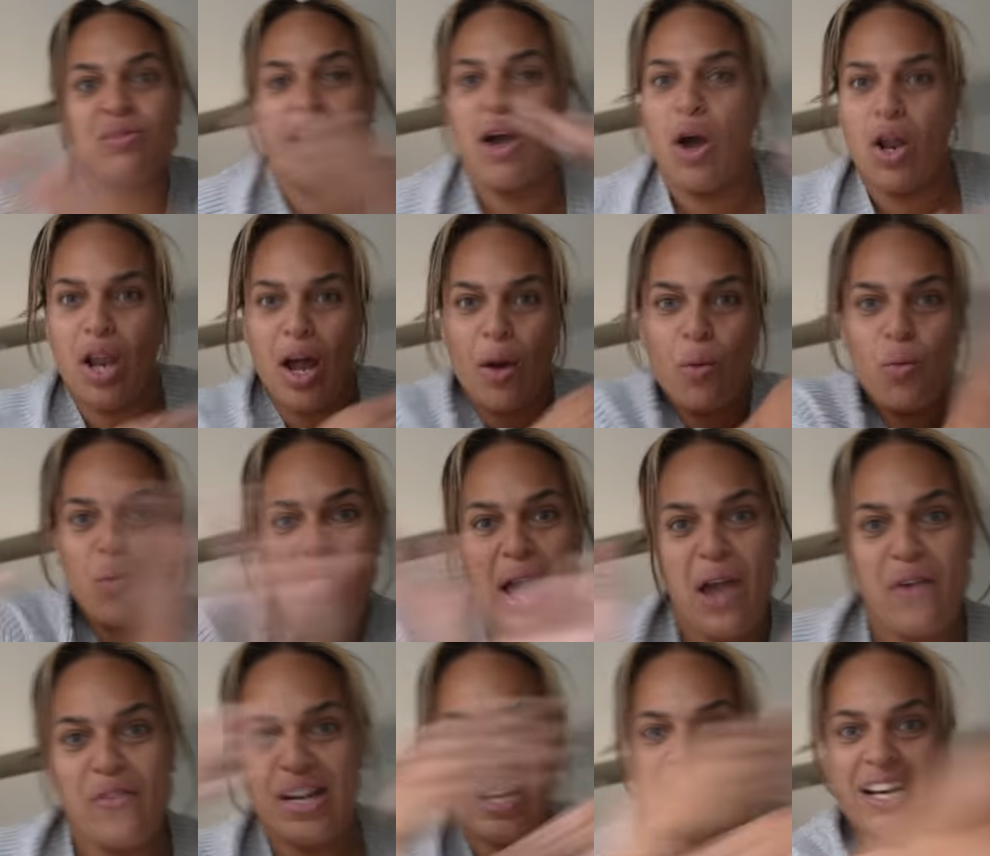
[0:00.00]
They're like
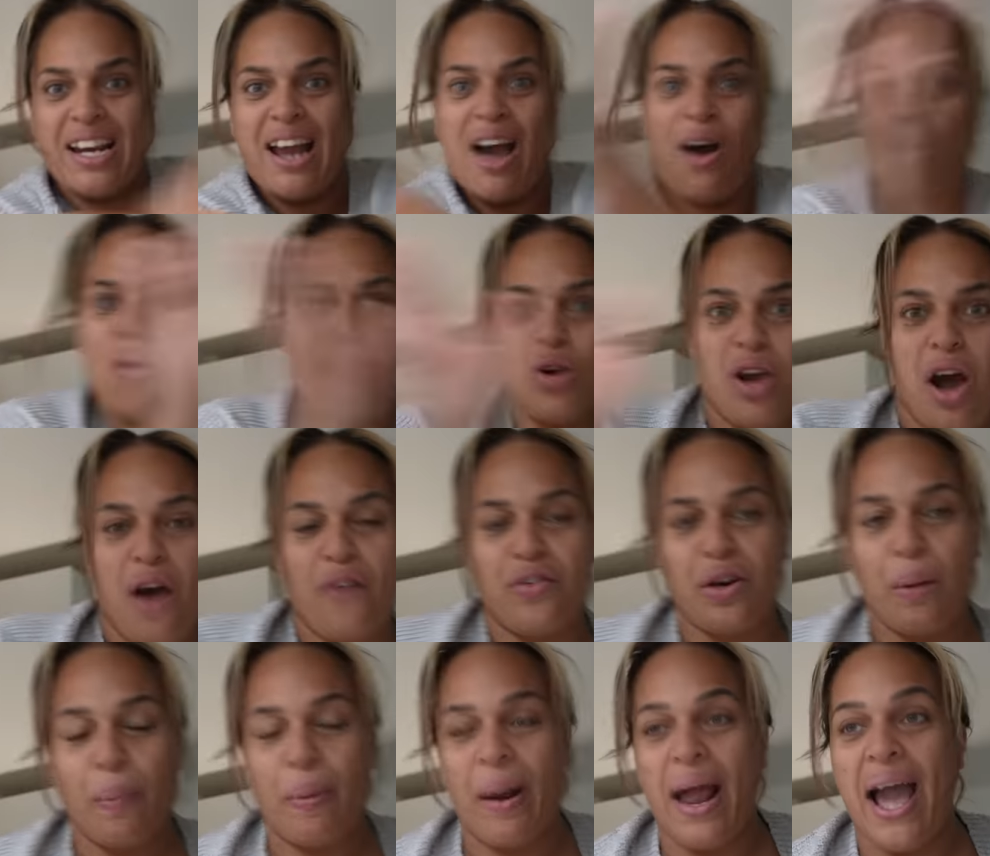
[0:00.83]
weaving and all
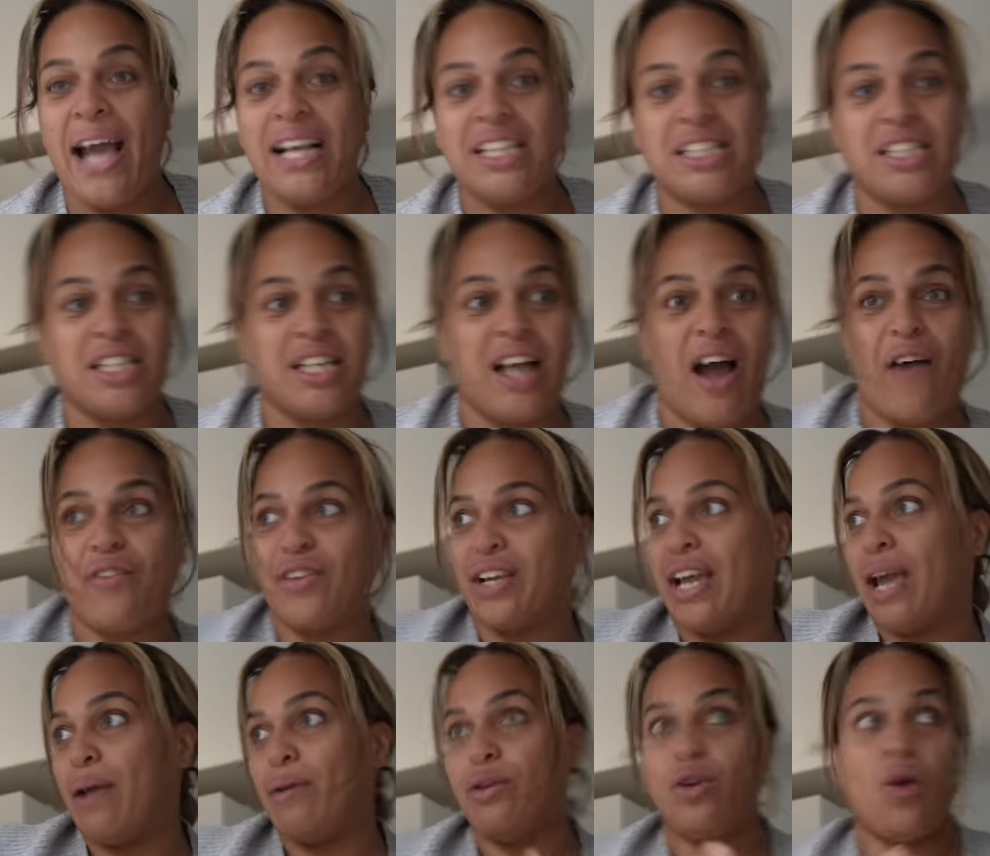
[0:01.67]
over the place and you have to
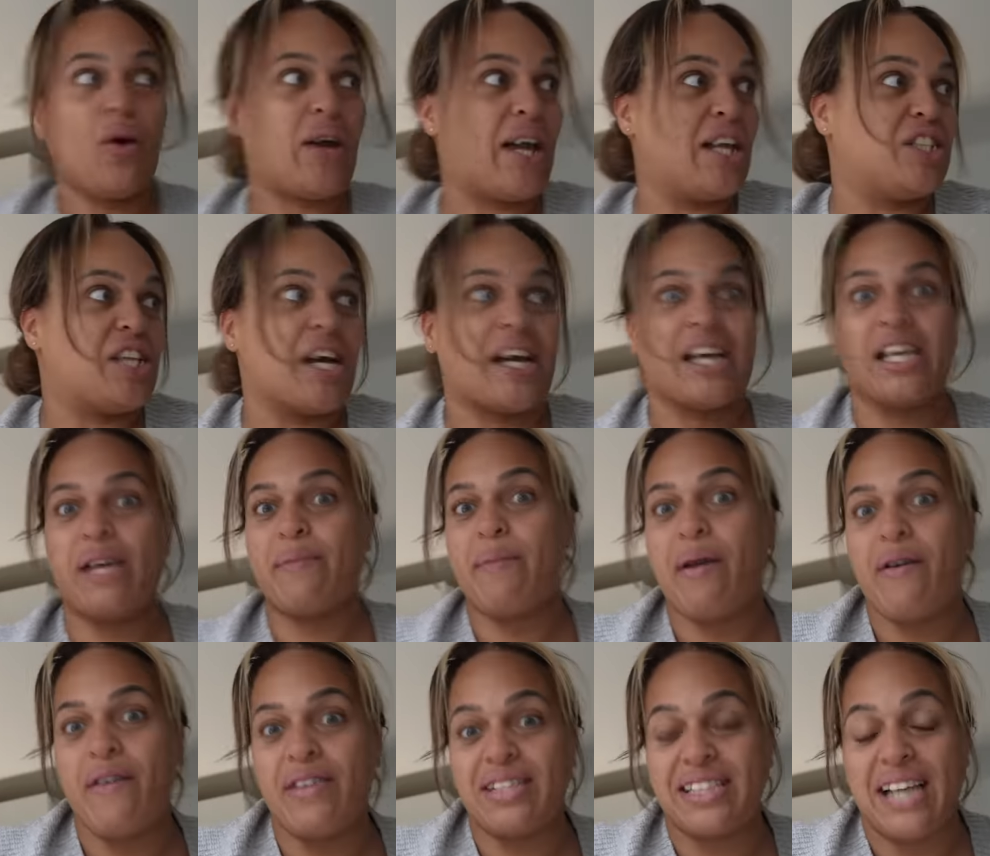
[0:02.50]
keep looking, checking your
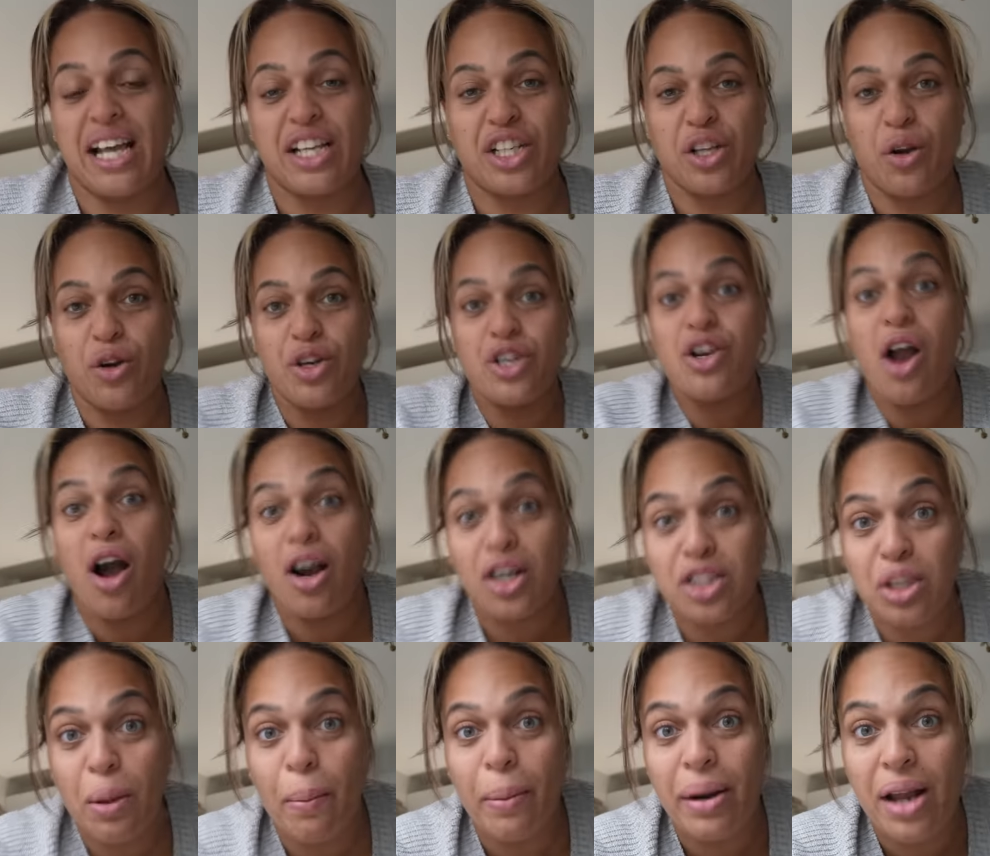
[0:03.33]
mirror because you don't
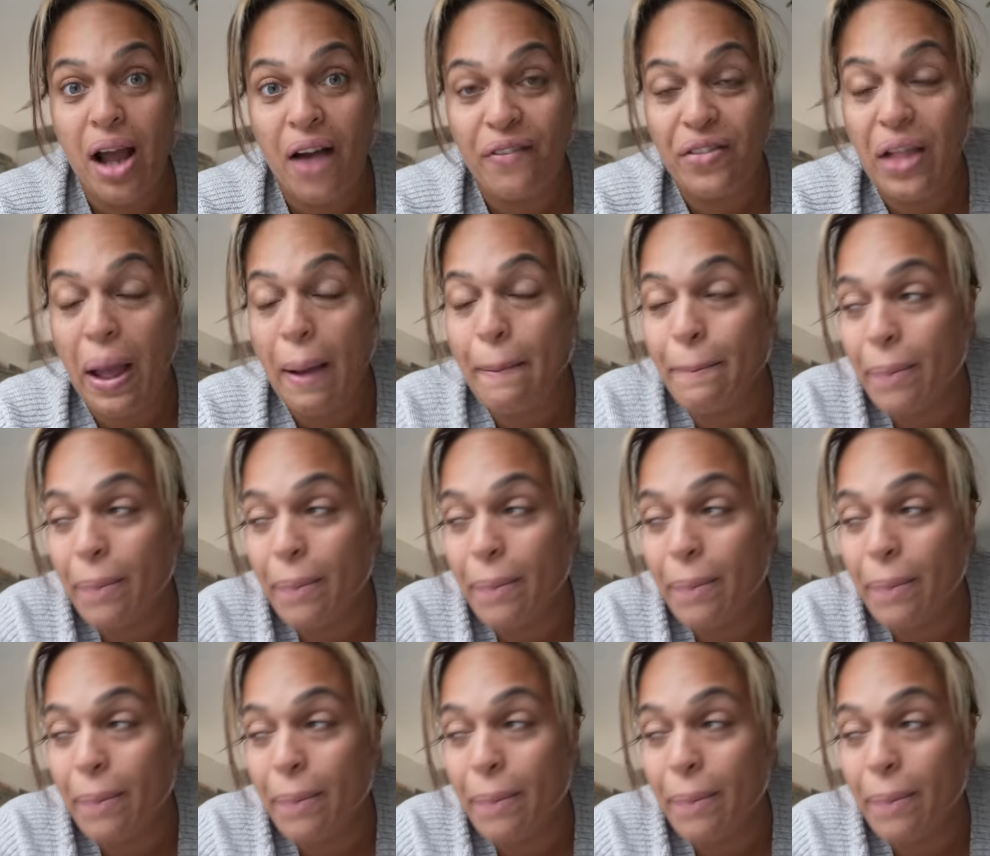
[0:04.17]
knock somebody off their